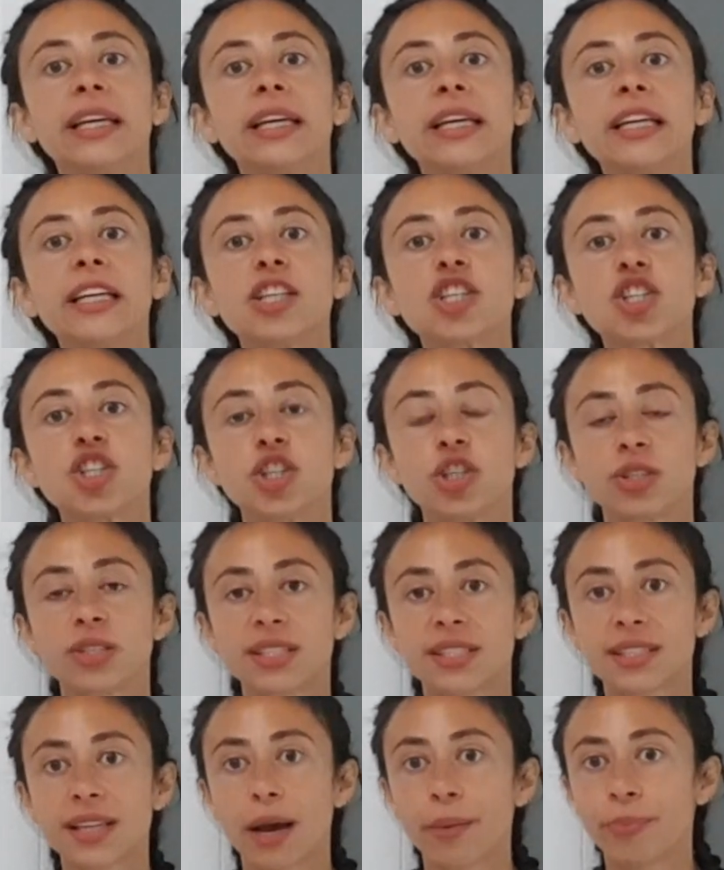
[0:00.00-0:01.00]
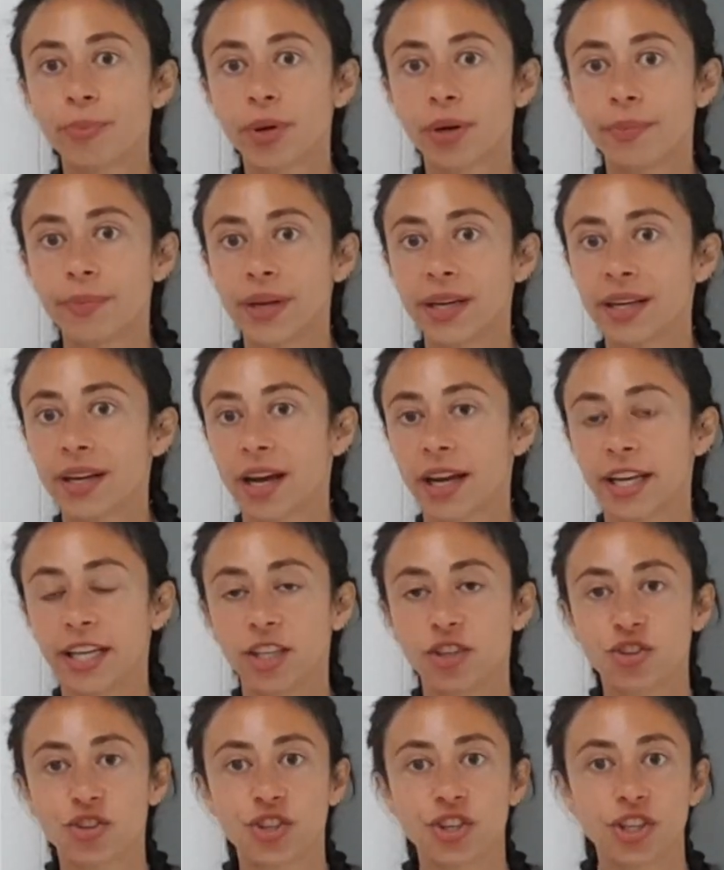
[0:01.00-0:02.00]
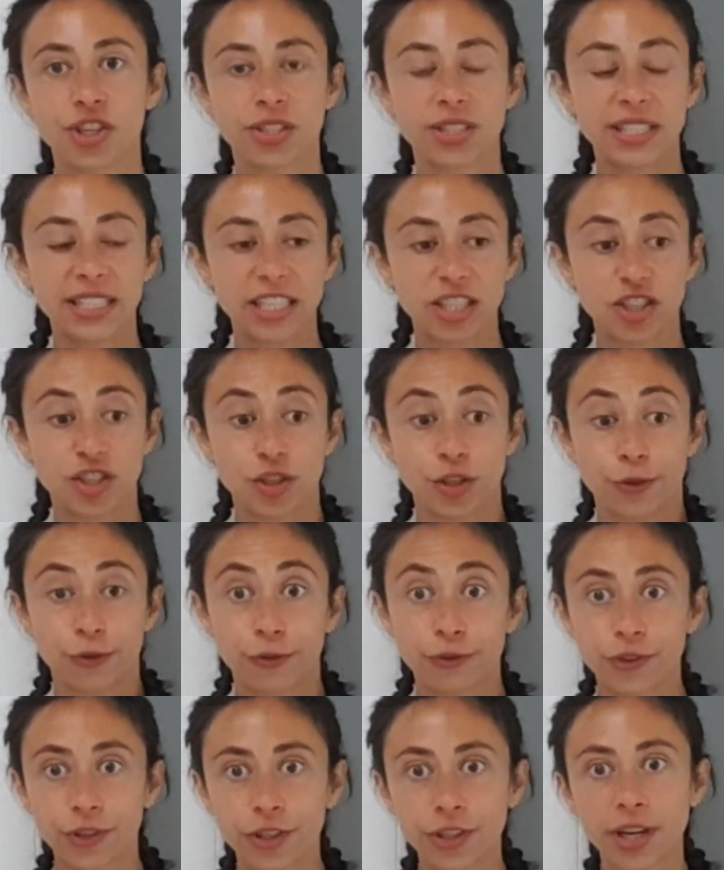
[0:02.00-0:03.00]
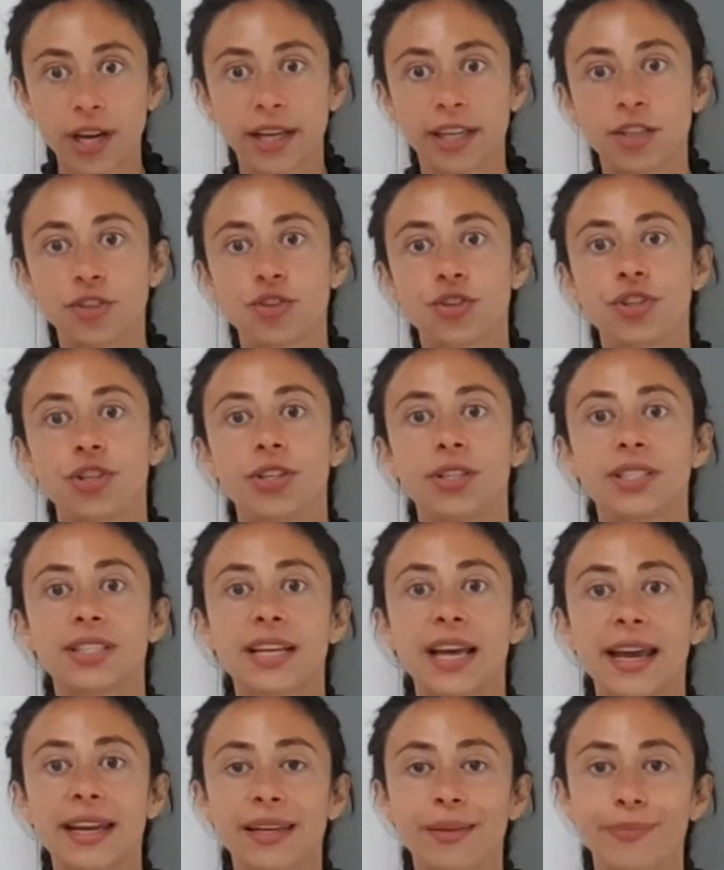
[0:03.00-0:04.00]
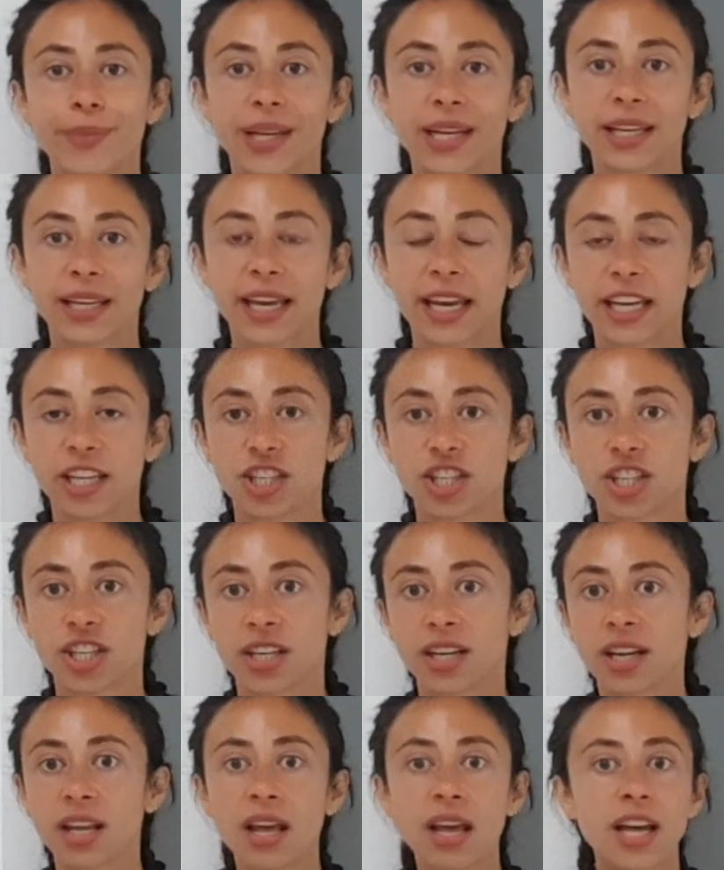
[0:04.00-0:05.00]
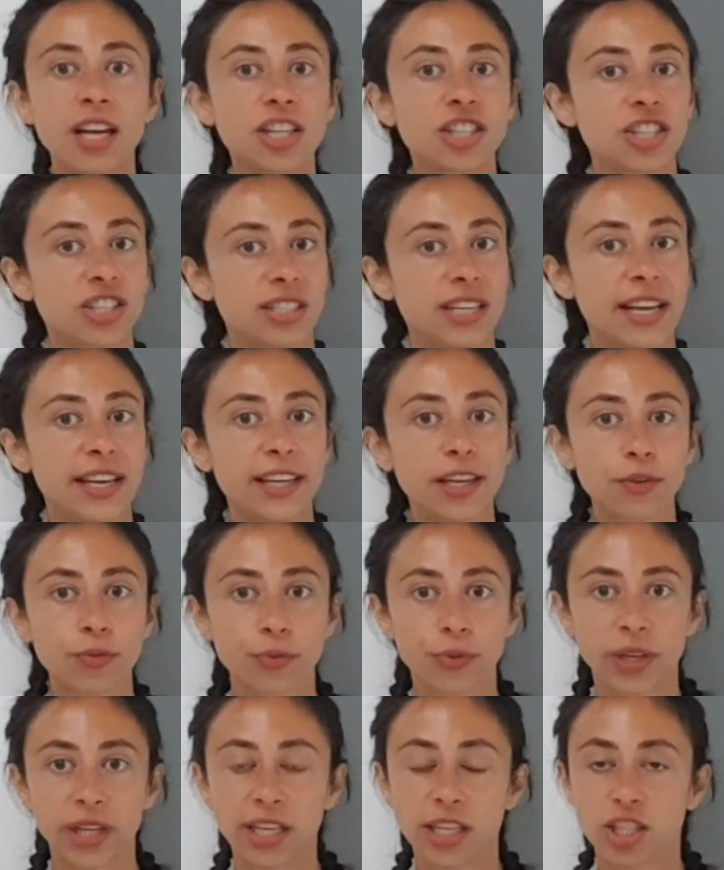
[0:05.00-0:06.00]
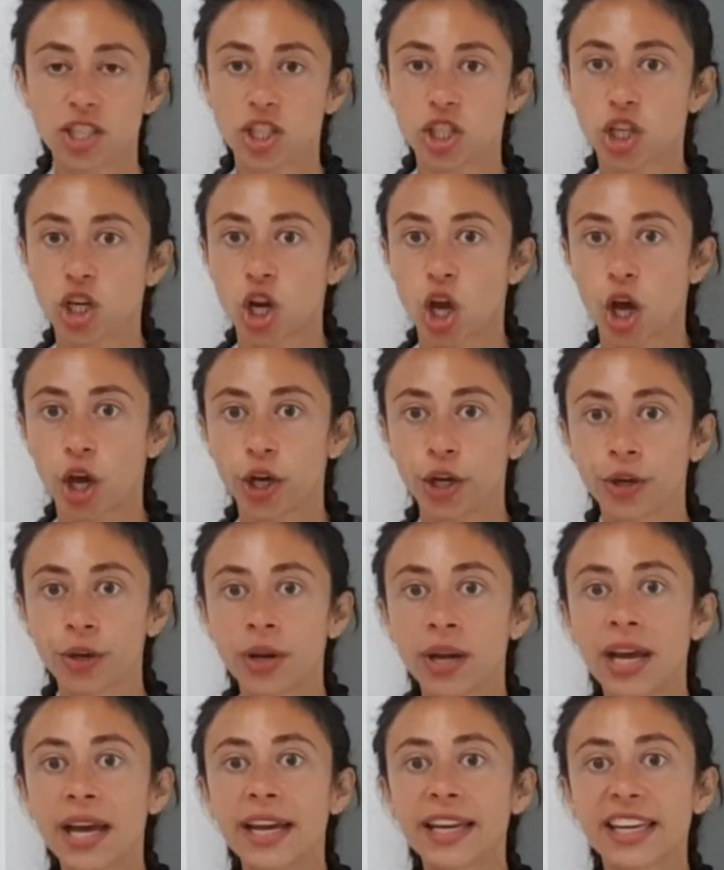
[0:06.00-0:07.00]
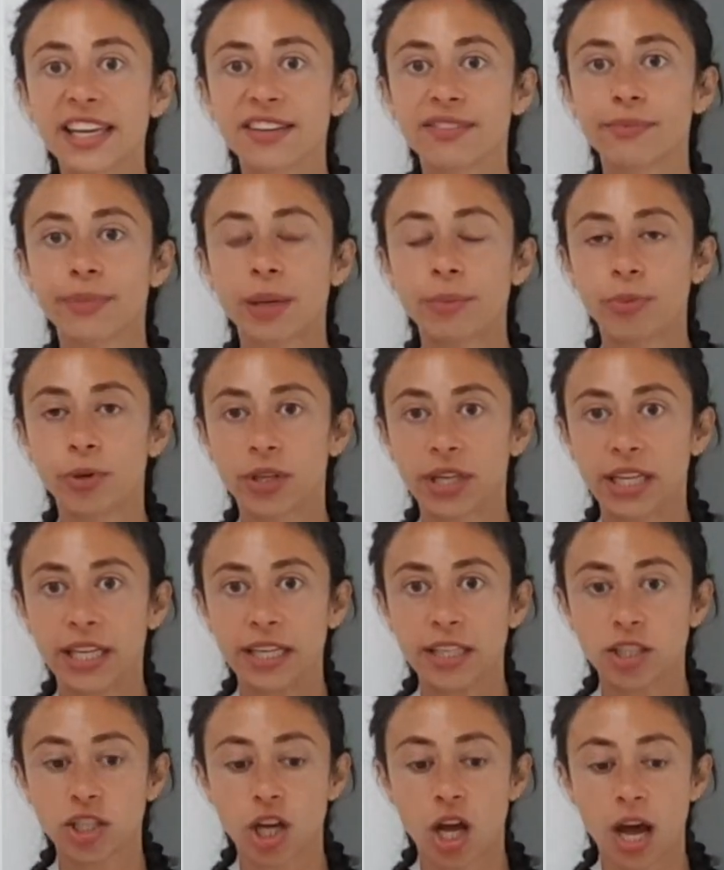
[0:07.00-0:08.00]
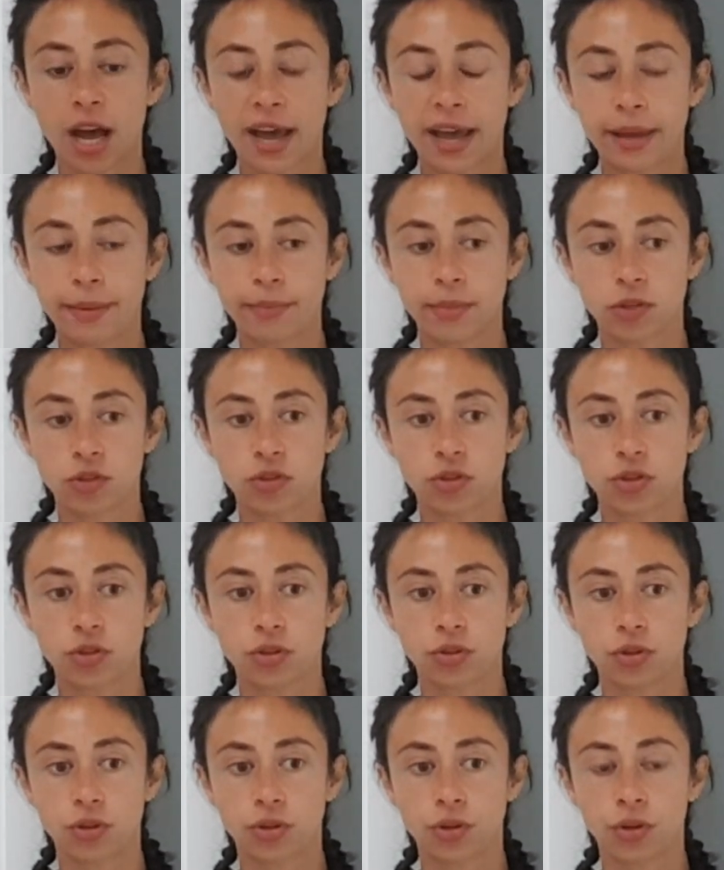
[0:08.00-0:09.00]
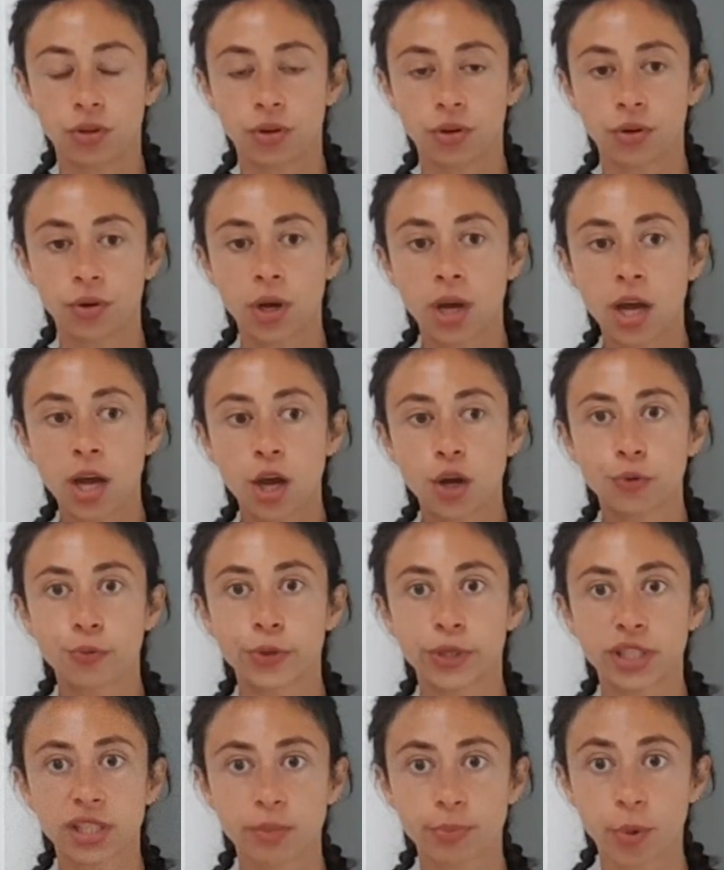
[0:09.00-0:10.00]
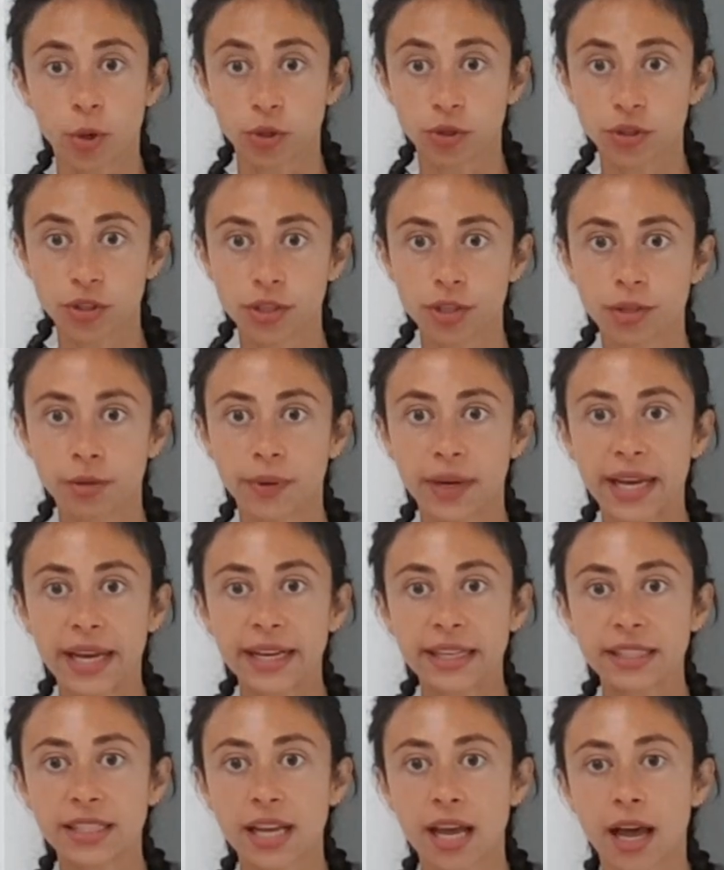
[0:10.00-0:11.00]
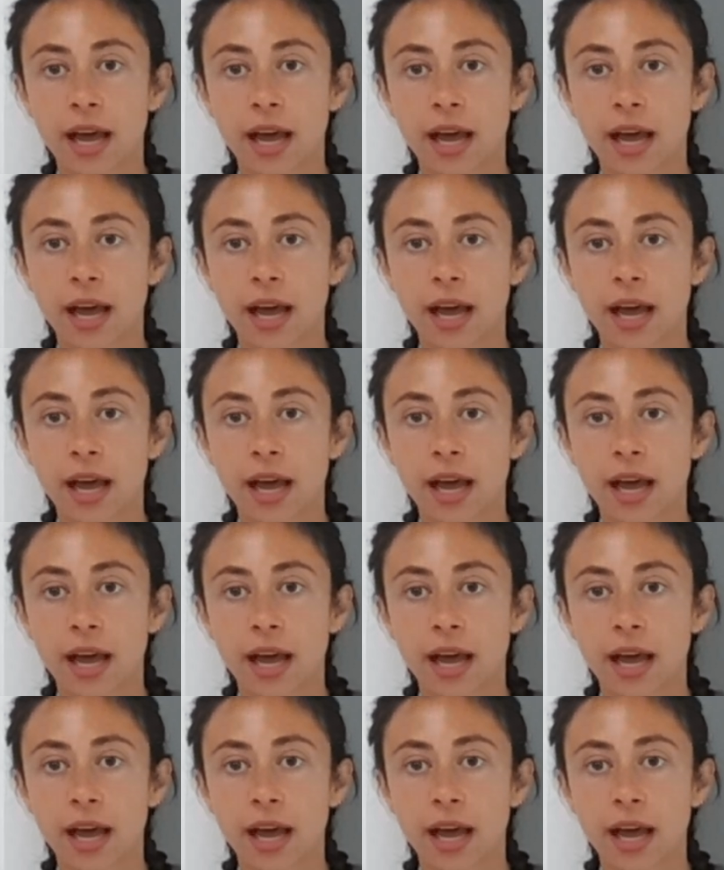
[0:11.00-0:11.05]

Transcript: Each new supplement I introduce, each new food I introduce, any medication, just take it really slow, give my body time to respond to it,